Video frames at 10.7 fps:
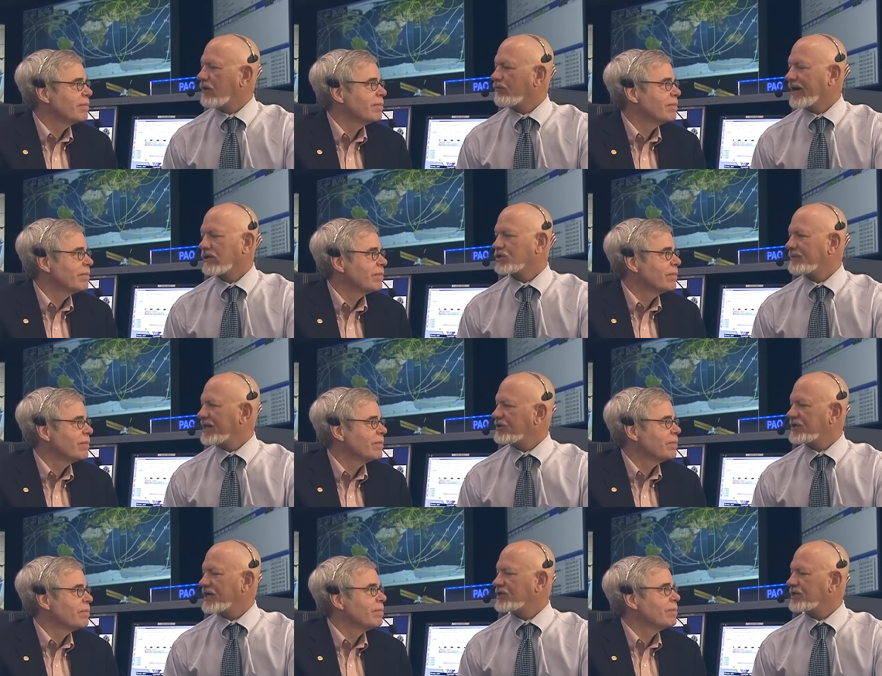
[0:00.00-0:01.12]
Speaker 1: regular space
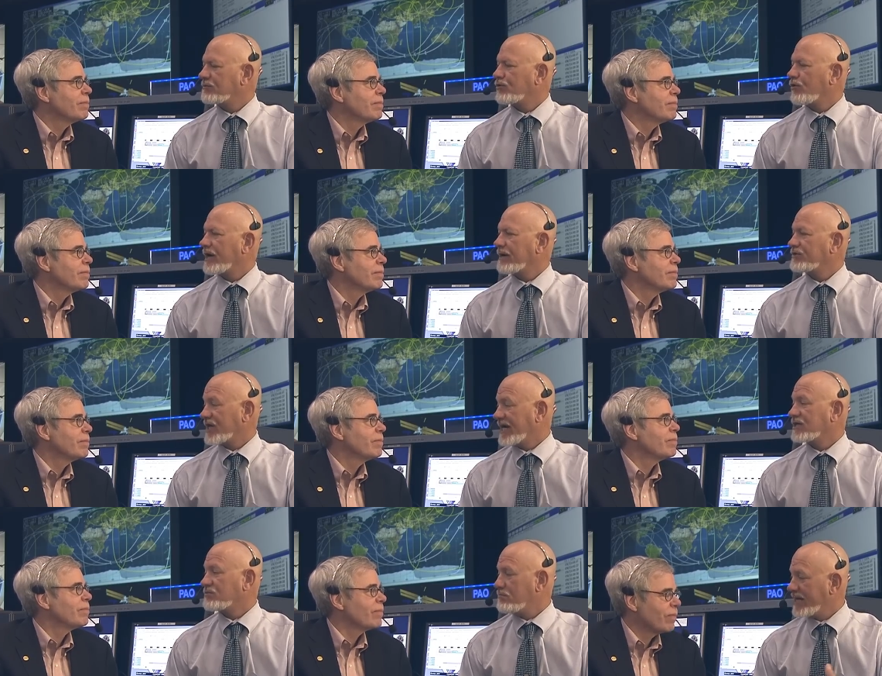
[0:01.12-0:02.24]
station program
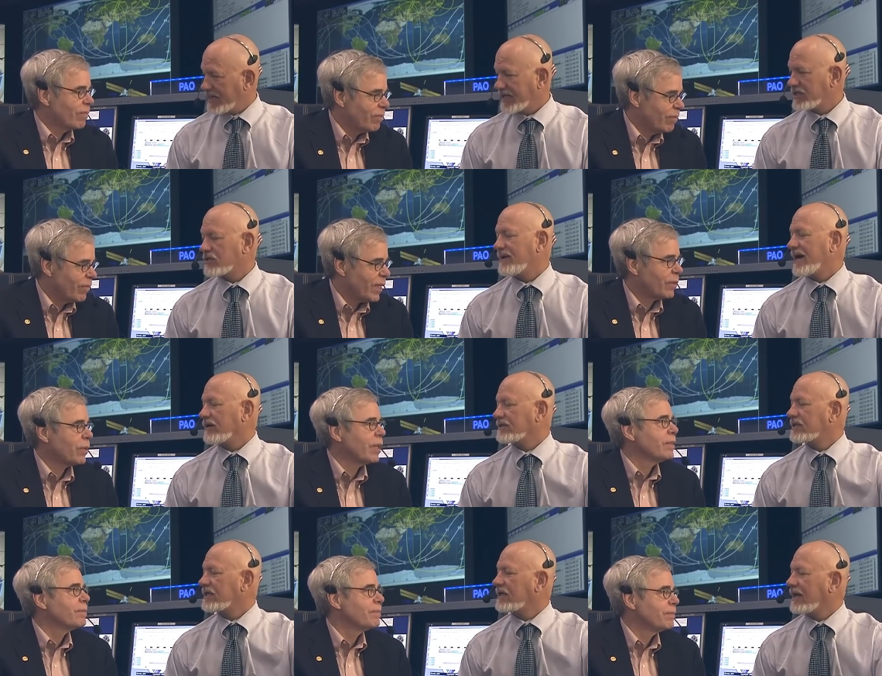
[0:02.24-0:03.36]
science meetings about right.
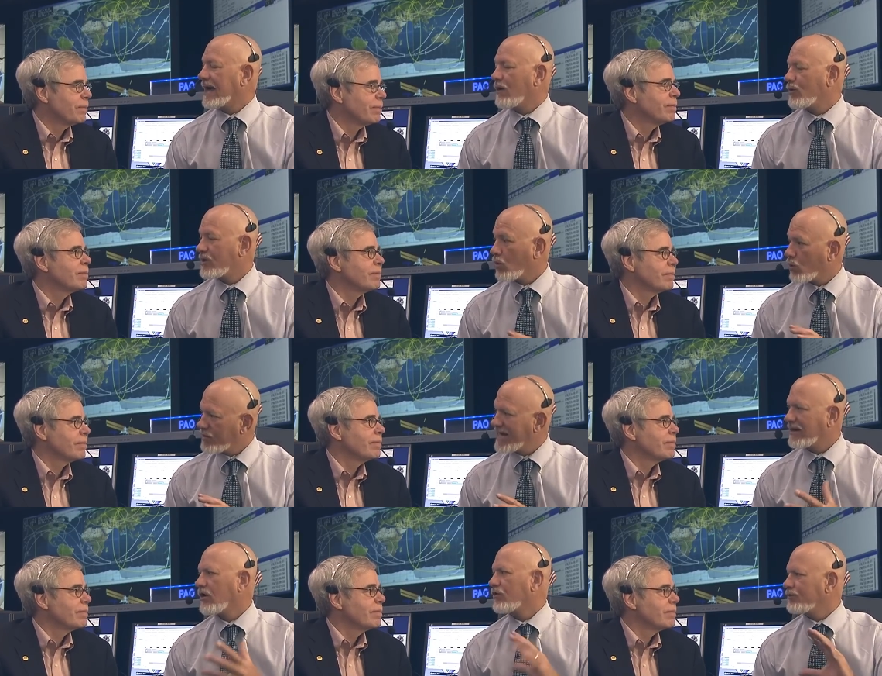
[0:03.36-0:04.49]
uh, how we coordinate
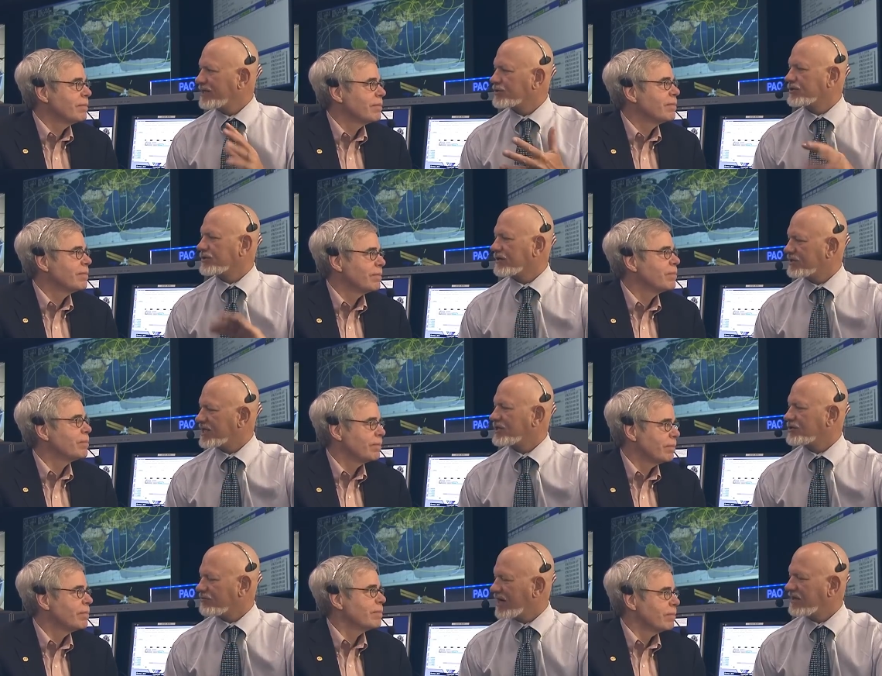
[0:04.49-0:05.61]
all the research on the
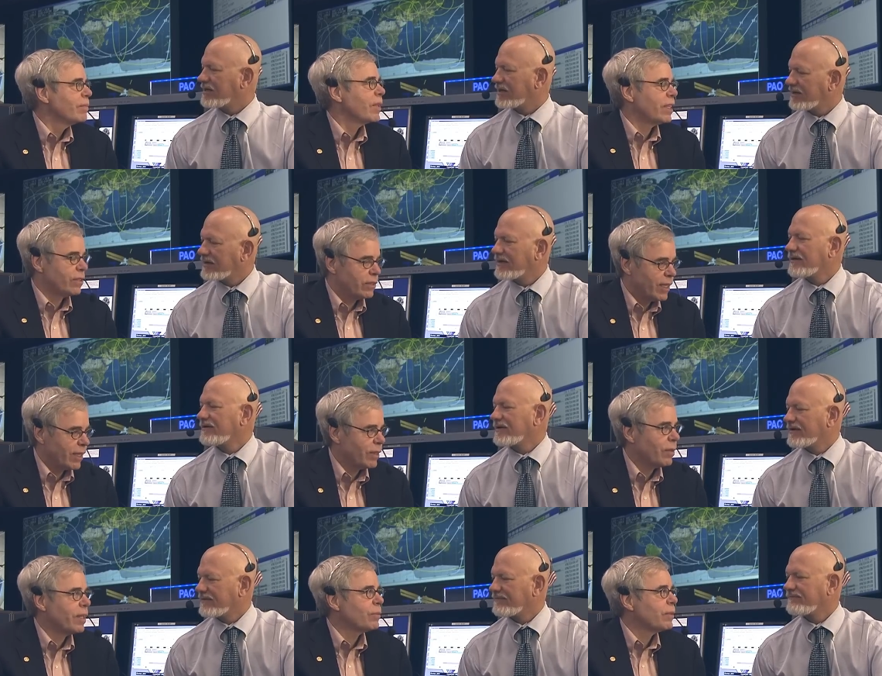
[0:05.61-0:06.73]
station, right?
Speaker 2: That's exactly
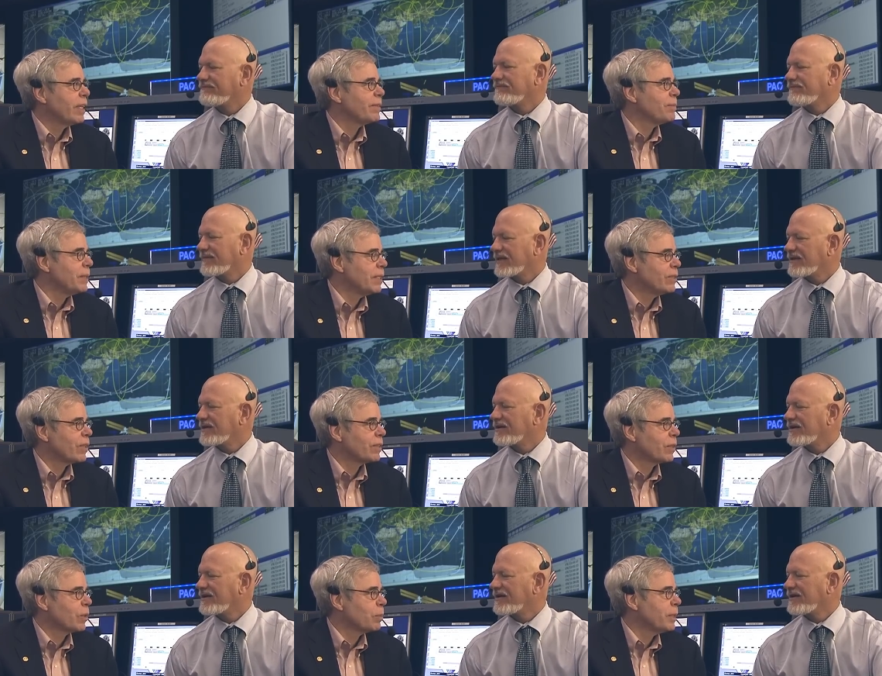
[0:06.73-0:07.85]
right. That meeting starts in
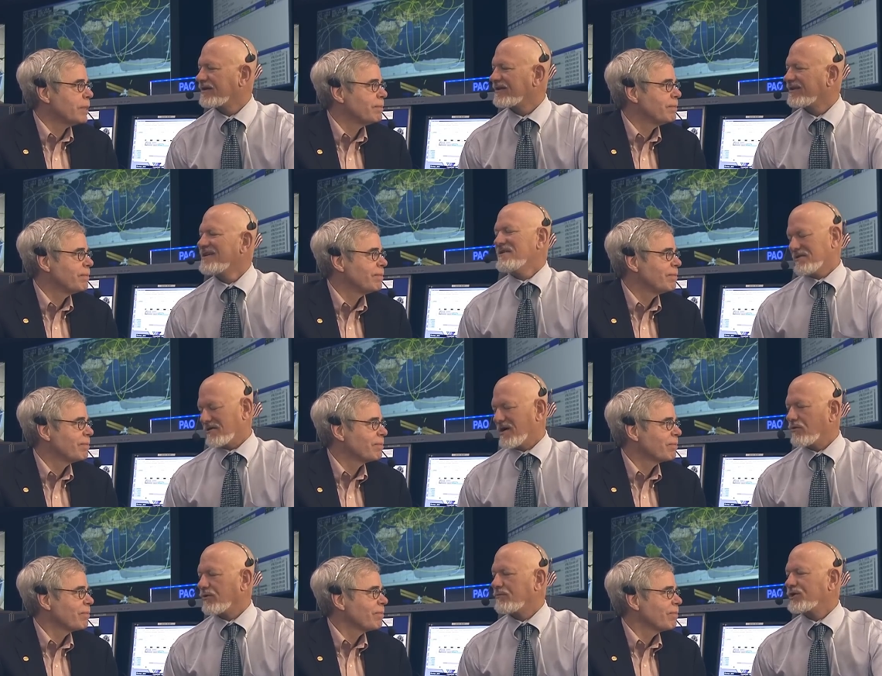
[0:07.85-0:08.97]
a little bit.
Speaker 1: All right,
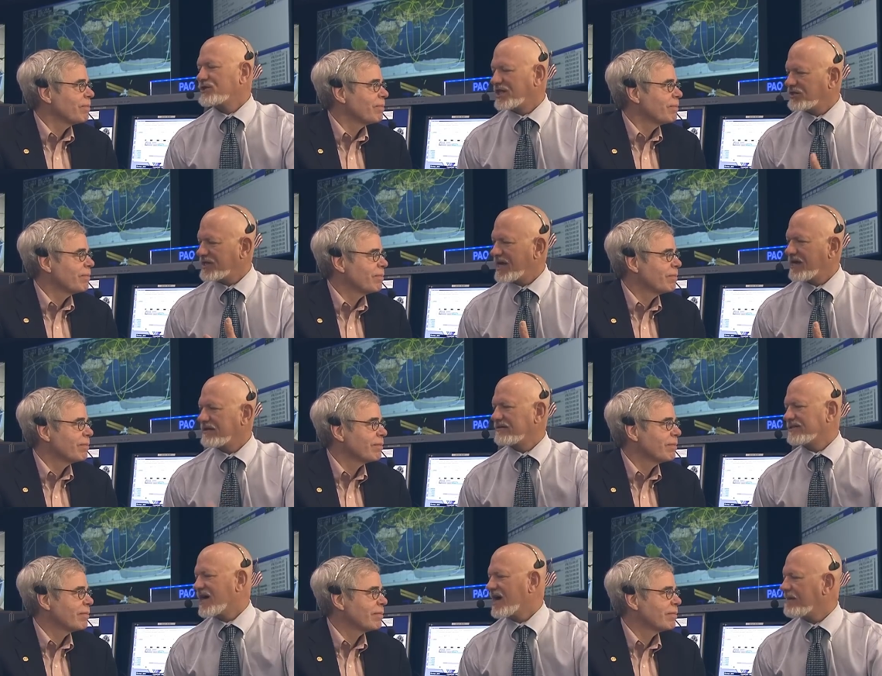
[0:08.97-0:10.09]
well, we appreciate you taking
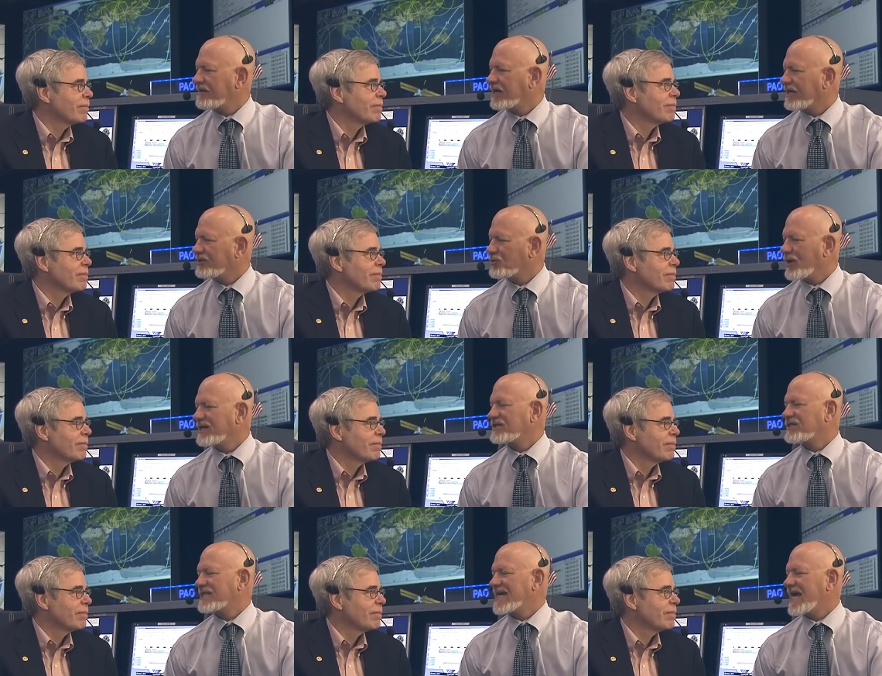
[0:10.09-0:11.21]
time to join us
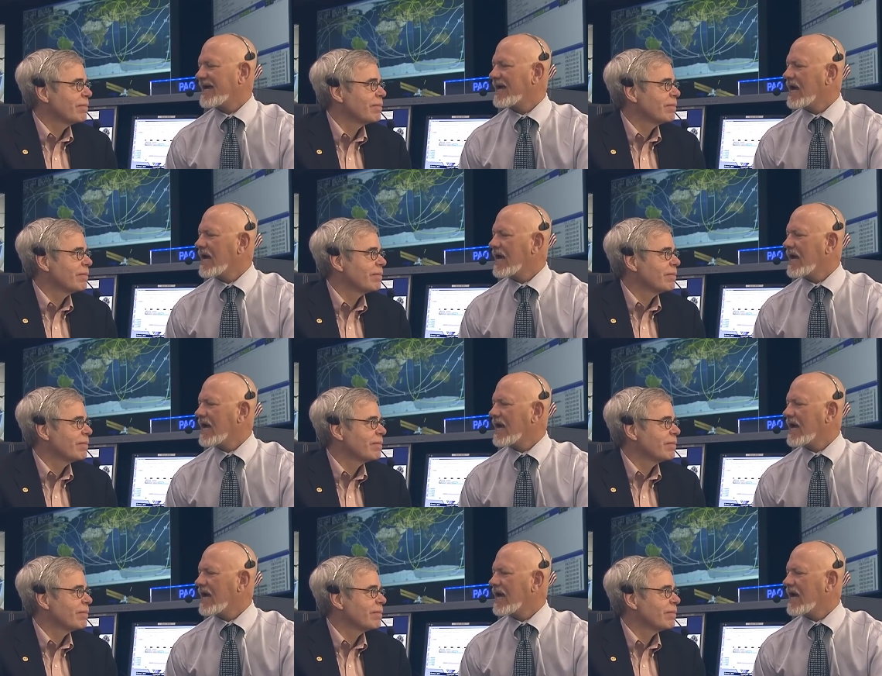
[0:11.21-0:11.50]
today.